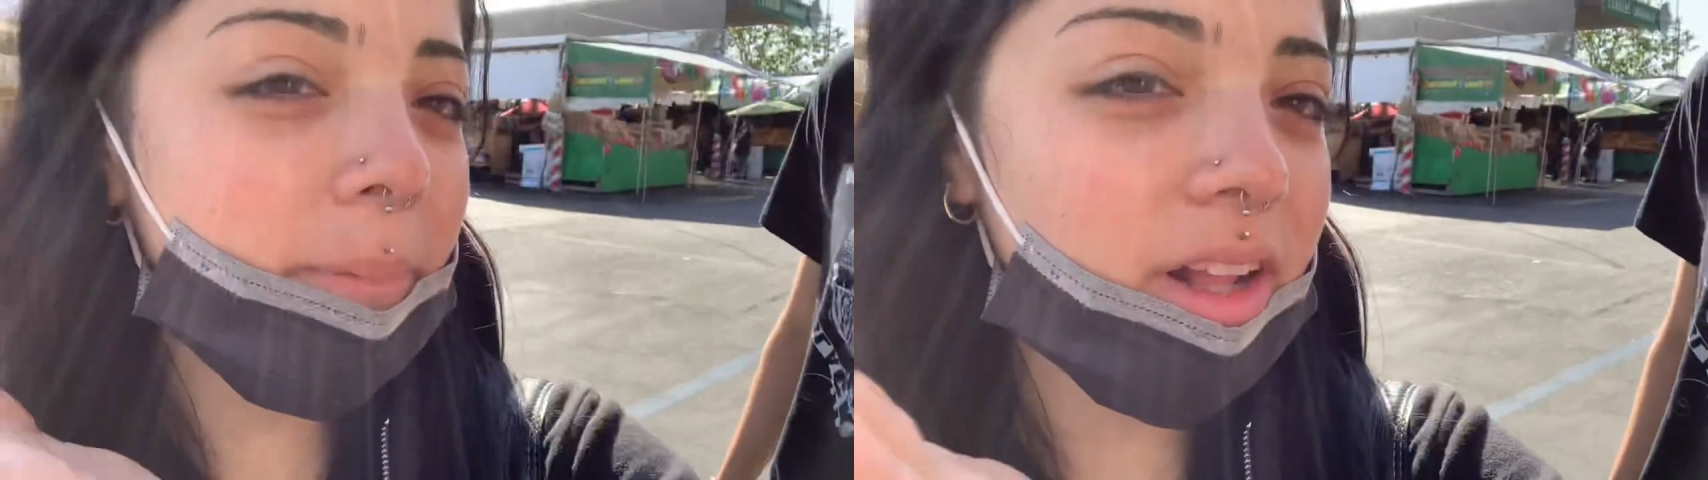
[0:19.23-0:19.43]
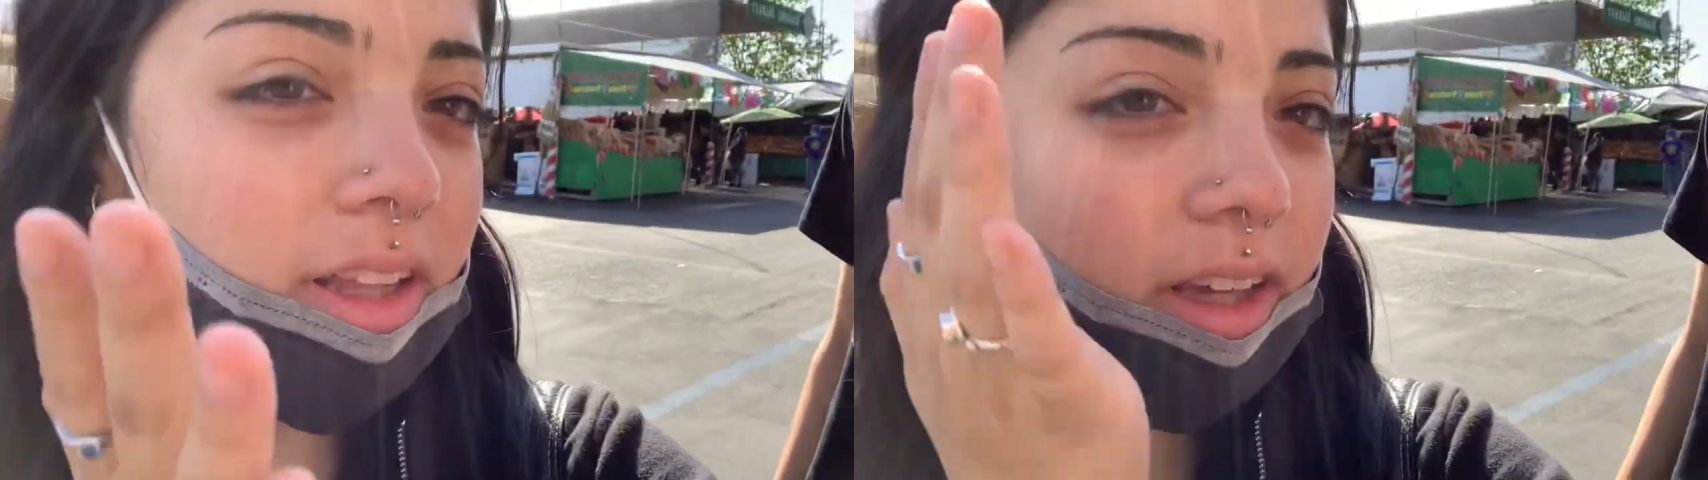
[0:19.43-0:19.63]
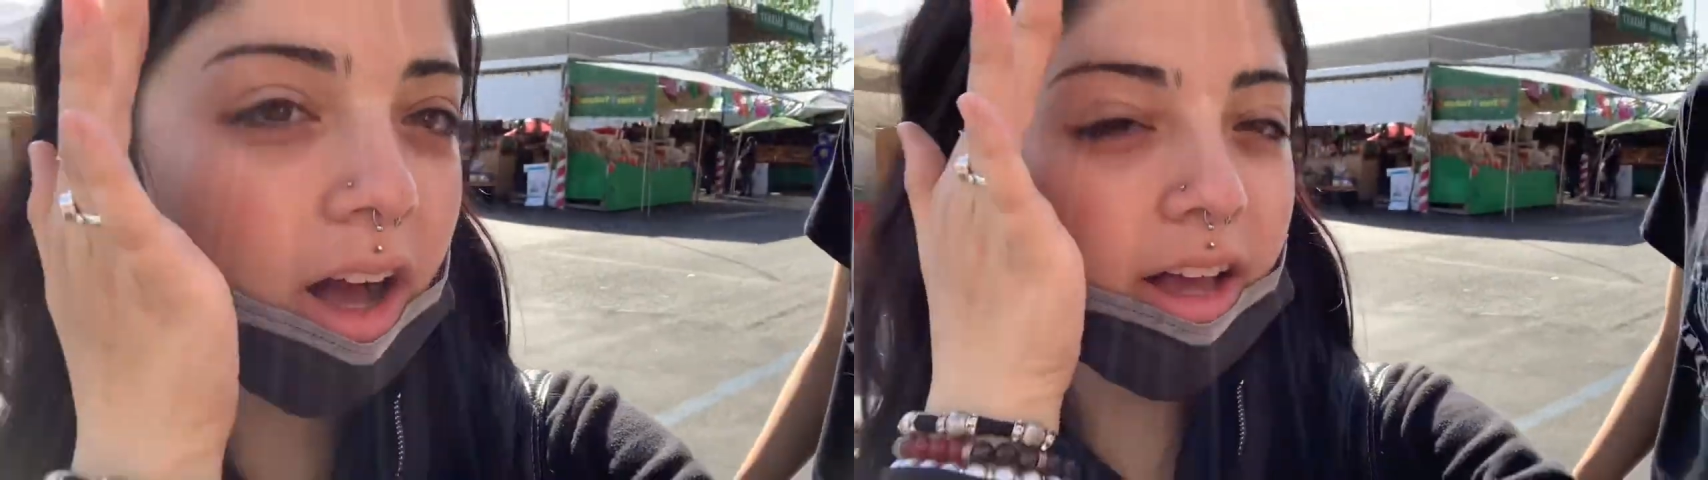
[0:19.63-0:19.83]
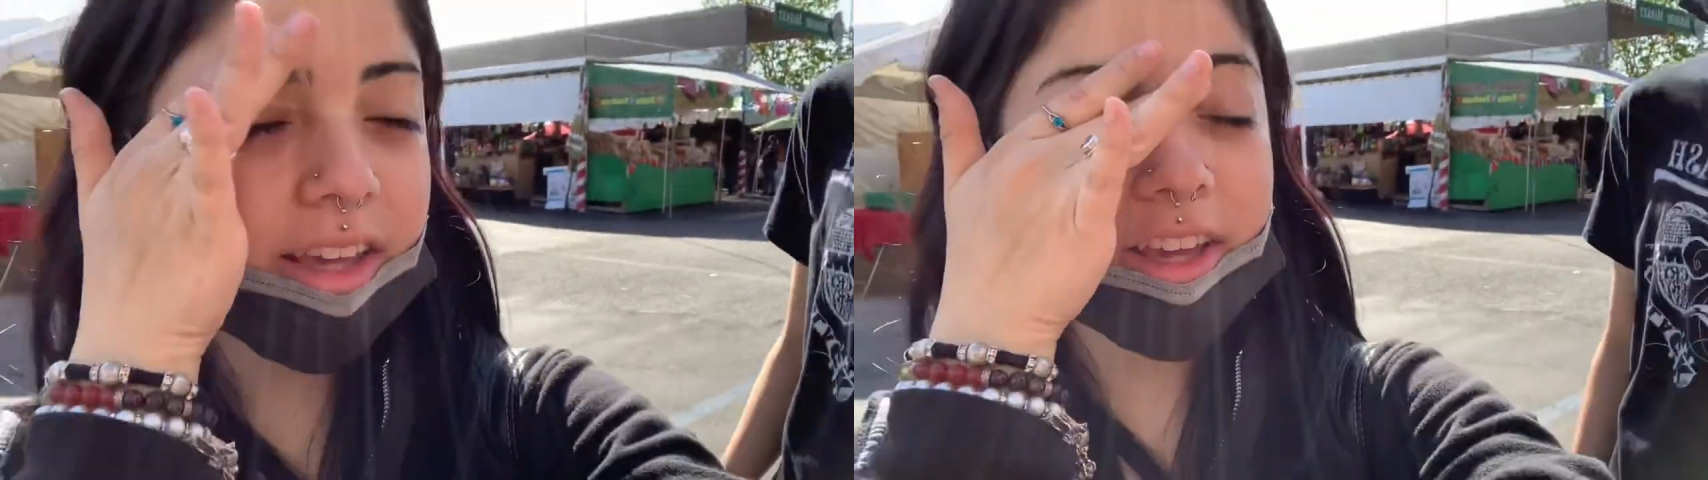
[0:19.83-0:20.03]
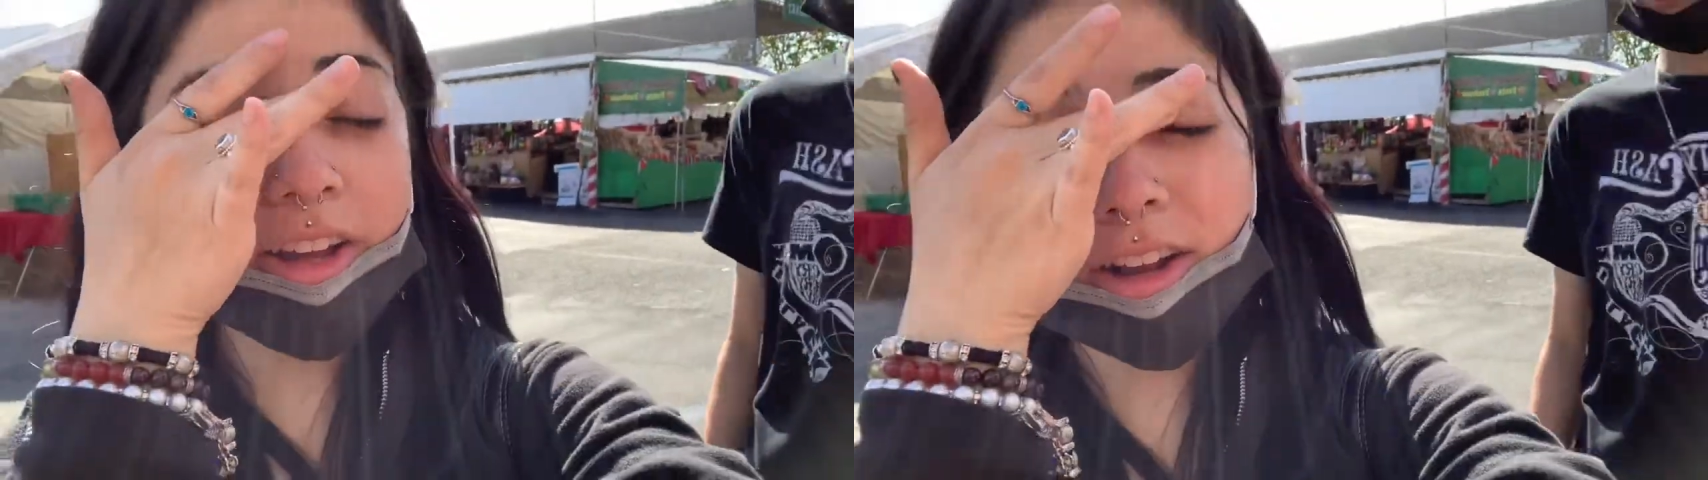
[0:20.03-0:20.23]
barely got
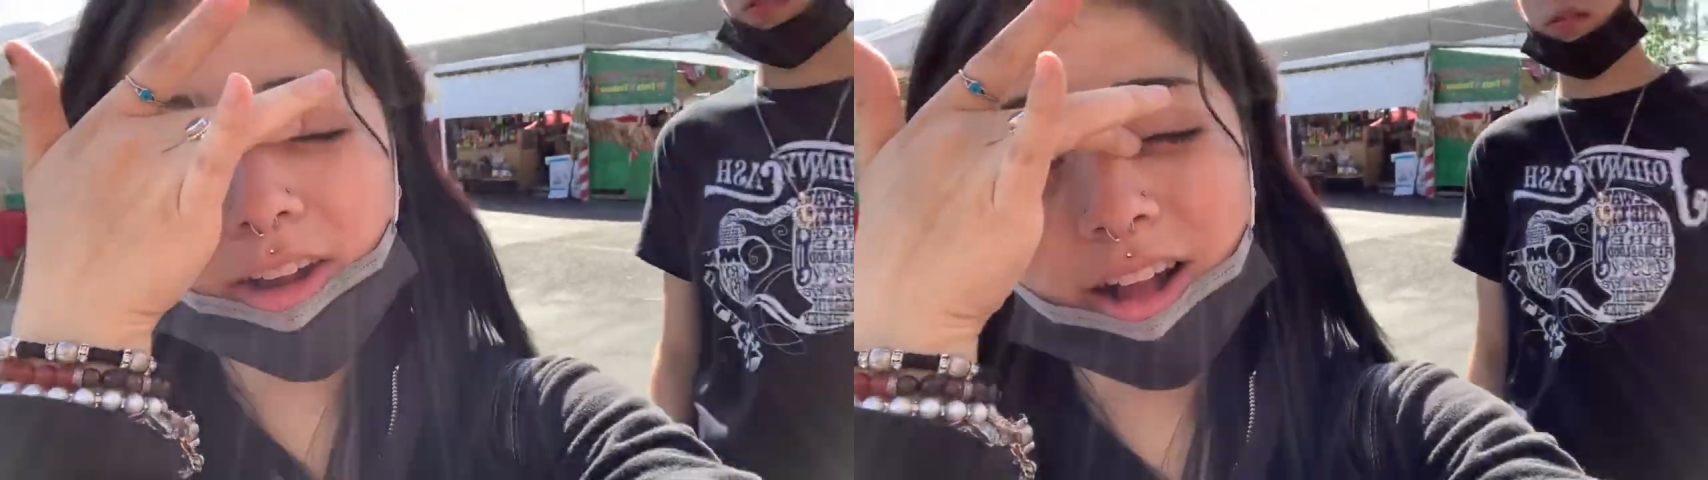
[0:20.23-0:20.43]
here.